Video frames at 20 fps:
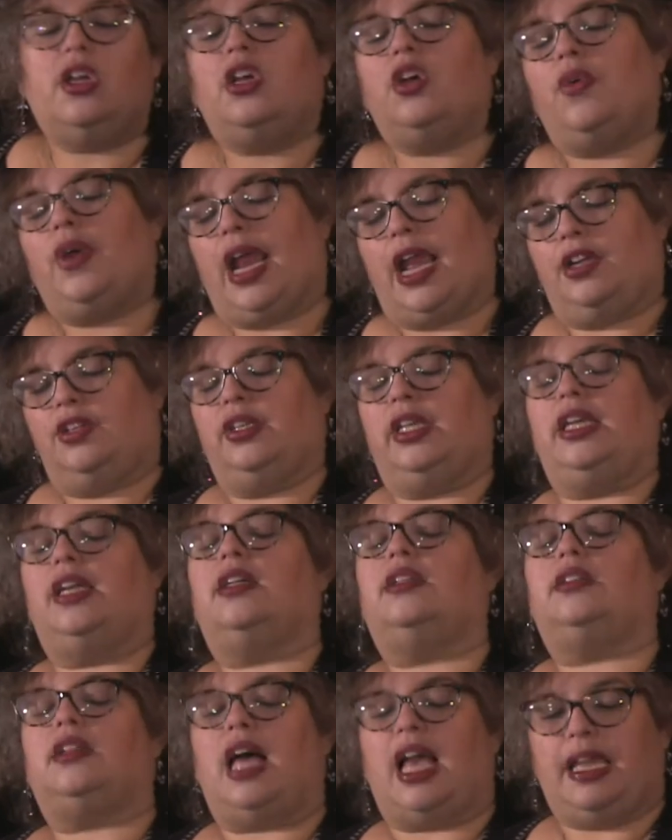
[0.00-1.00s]
who had actually
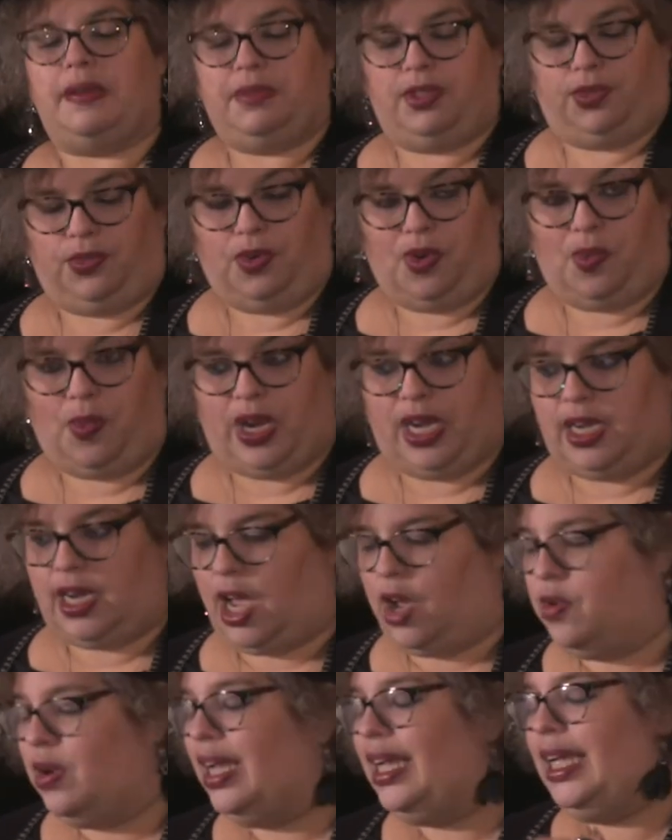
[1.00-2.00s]
climbed through a
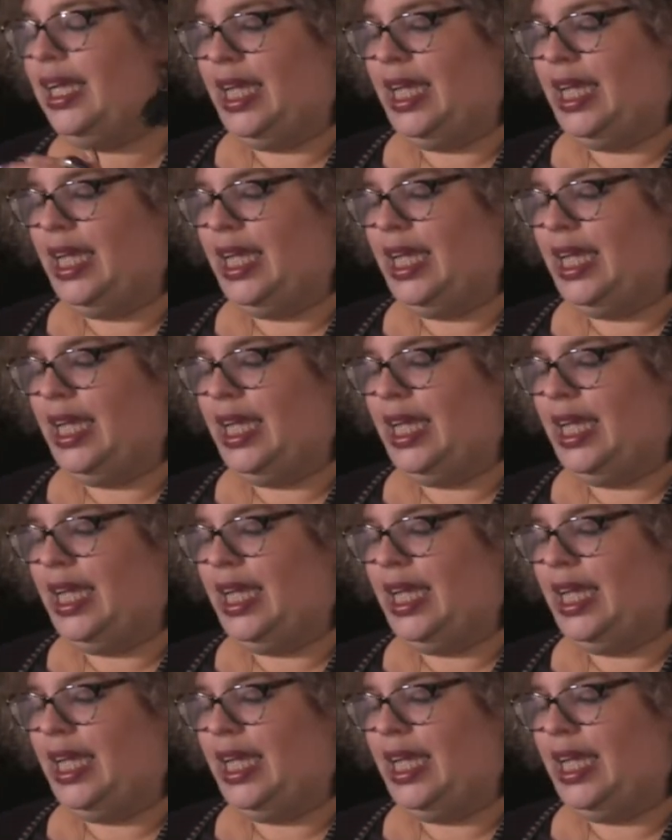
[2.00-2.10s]
window,